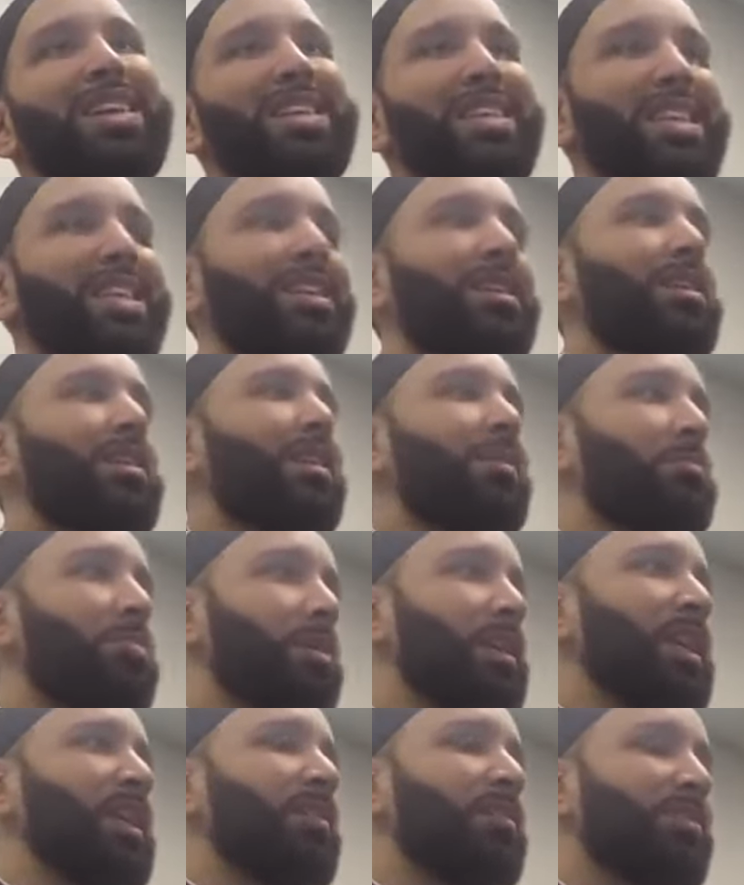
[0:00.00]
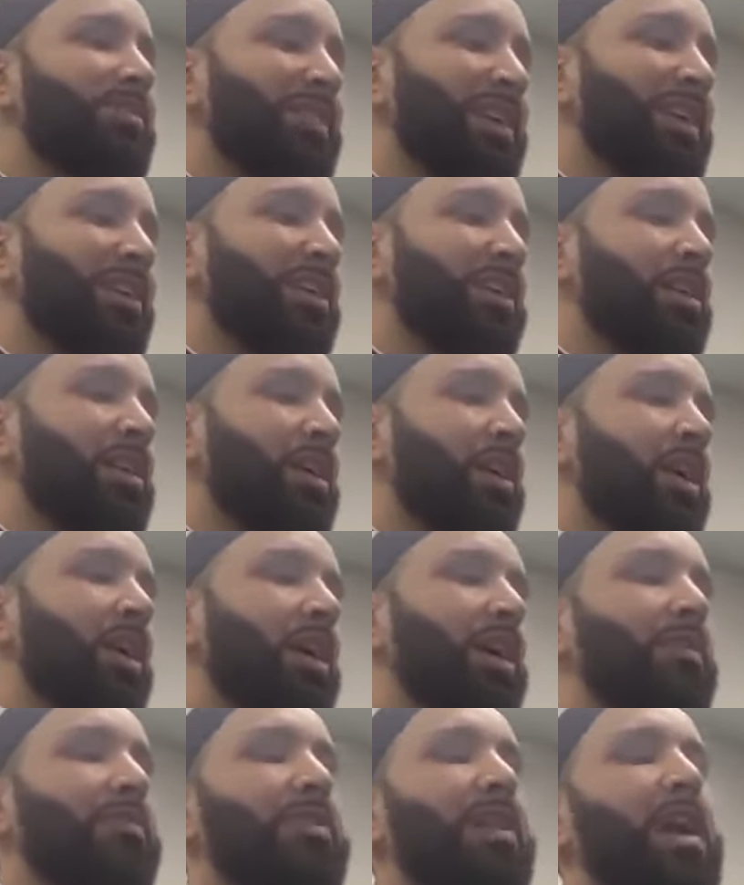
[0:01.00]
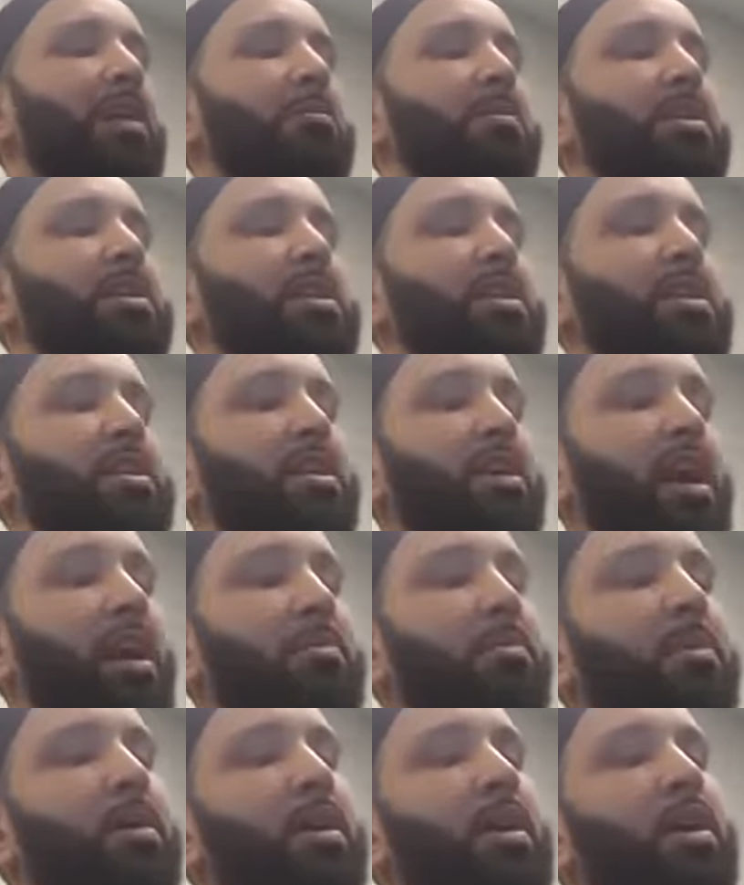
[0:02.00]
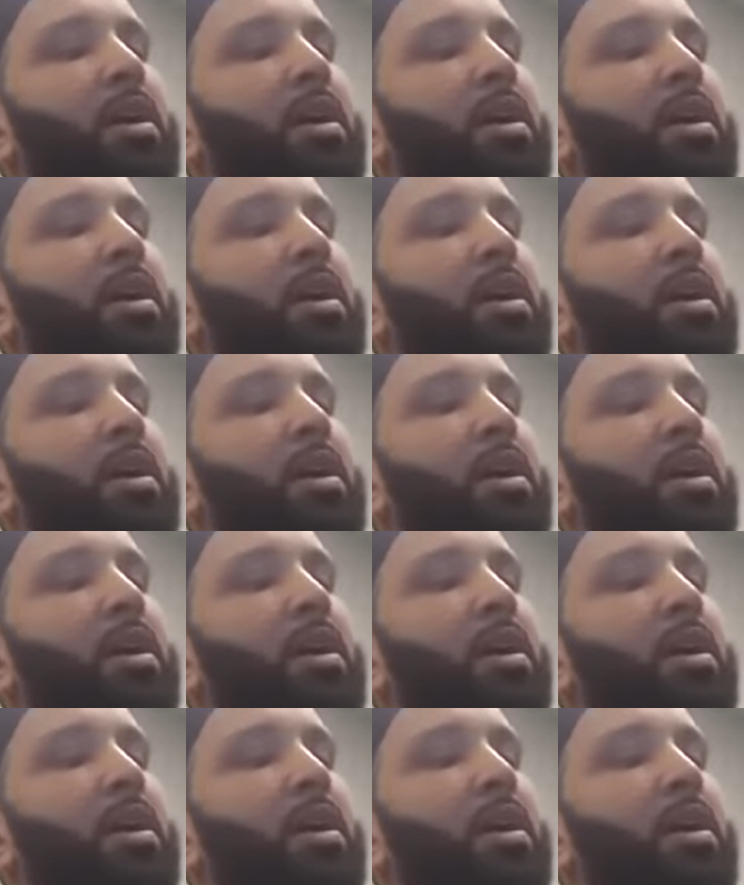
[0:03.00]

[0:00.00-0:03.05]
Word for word: is in complete fear of that which is to come.